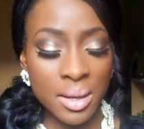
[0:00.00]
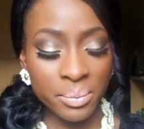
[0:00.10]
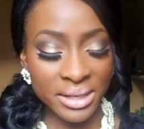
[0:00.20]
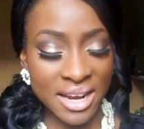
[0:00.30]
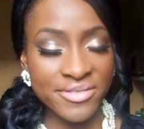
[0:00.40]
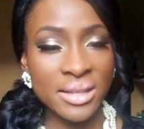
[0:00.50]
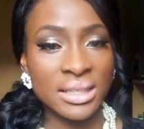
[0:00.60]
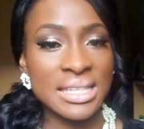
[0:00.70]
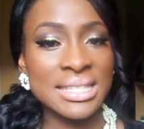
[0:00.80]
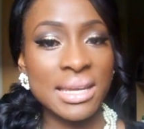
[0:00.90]
But I found that
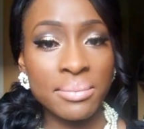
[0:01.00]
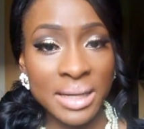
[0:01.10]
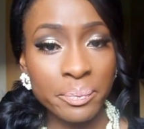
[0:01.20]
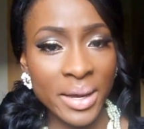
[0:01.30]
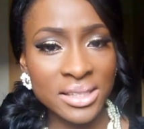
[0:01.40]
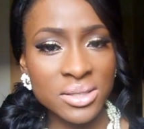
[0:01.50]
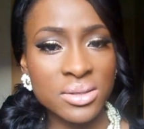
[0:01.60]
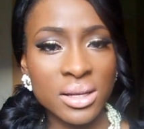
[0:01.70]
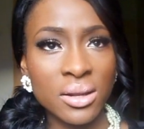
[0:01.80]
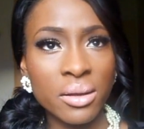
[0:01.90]
the slim lip pencils
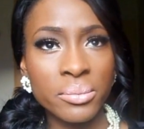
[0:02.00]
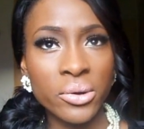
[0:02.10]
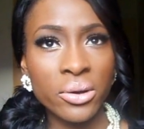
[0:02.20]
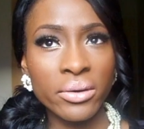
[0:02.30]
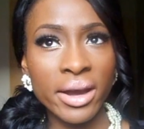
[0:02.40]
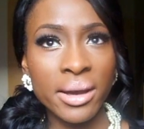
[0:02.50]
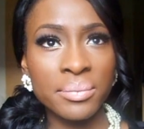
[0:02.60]
are a lot more, um,